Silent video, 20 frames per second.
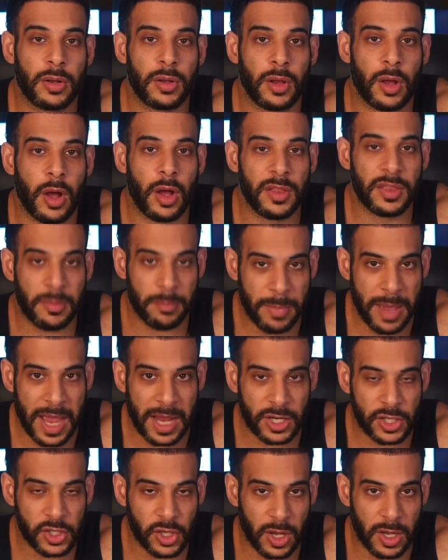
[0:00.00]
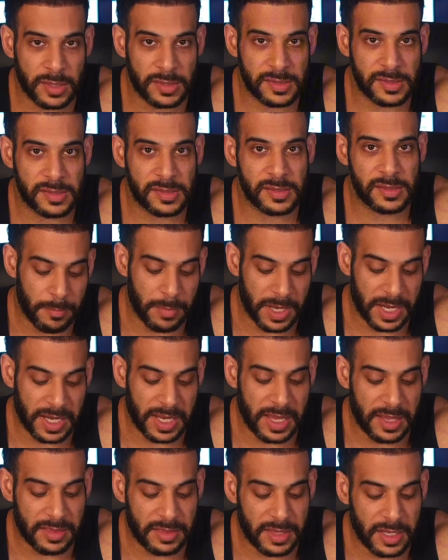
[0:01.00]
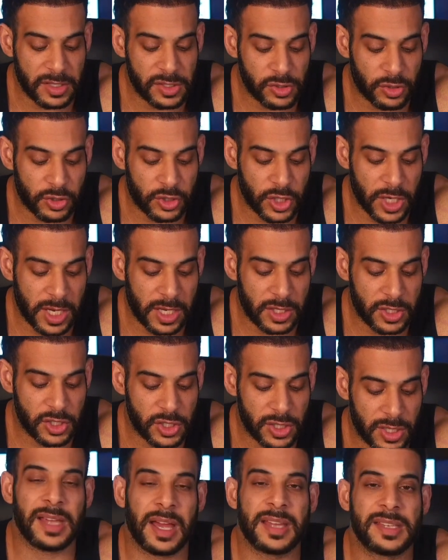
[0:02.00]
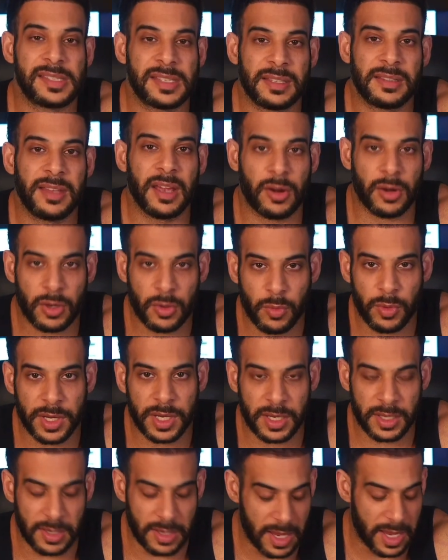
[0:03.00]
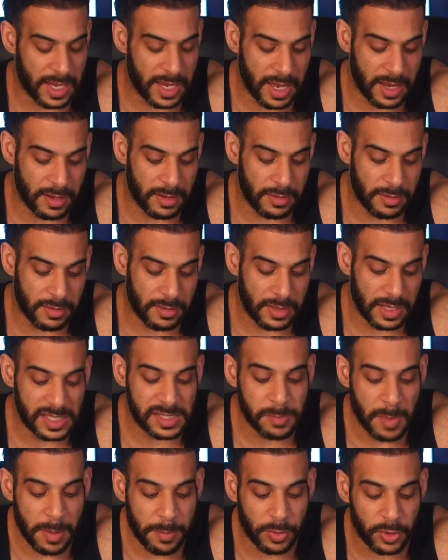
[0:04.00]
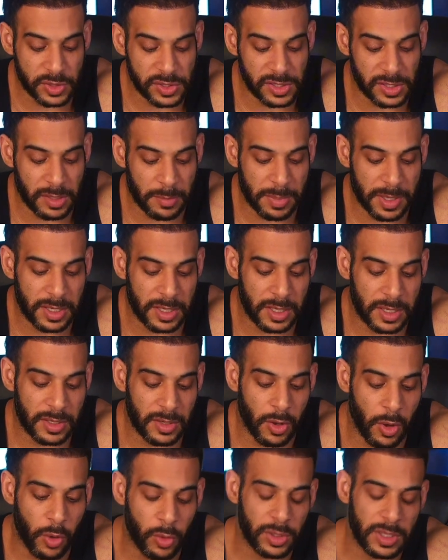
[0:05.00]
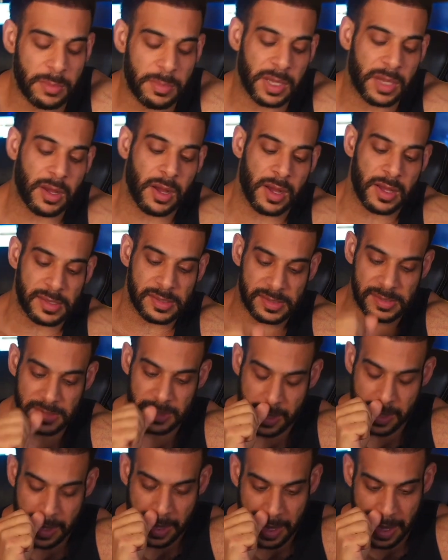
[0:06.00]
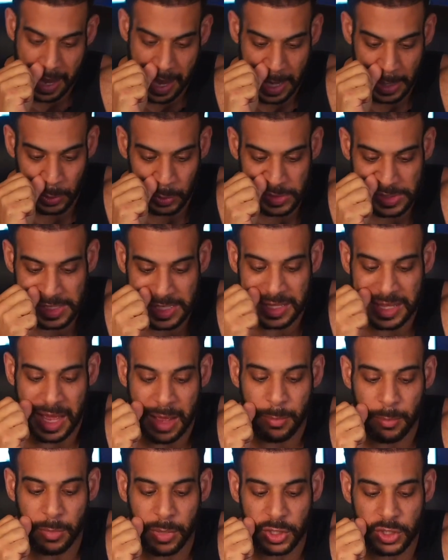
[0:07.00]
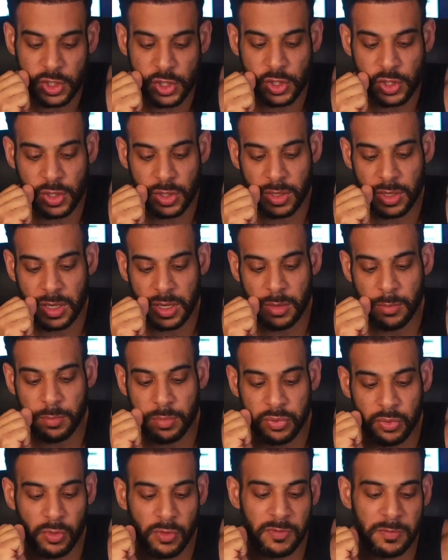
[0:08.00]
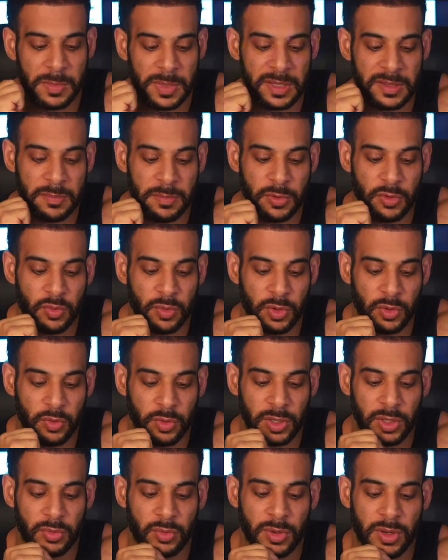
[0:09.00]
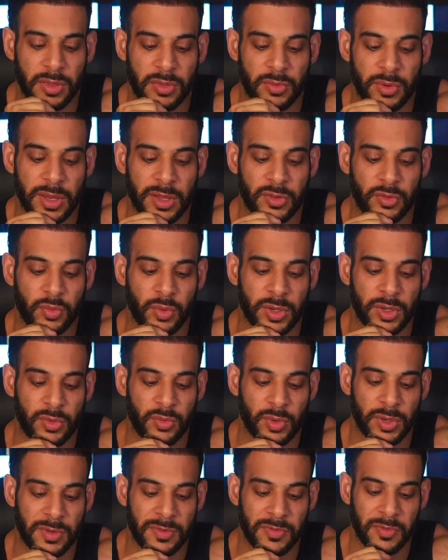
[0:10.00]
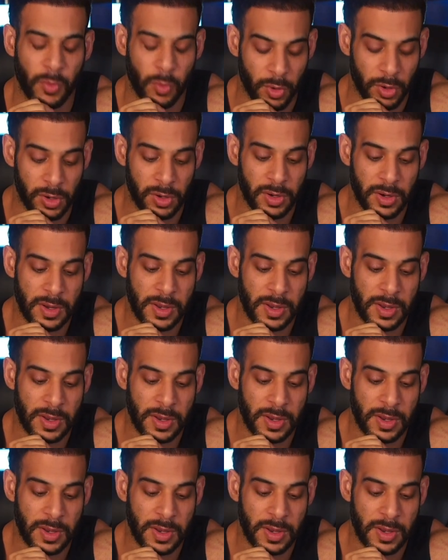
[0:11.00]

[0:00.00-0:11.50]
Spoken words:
on the back shots, but again, things could change. I see Derek winning again. That's my personal opinion, only because I don't see that much improvement between 2023 and 2024,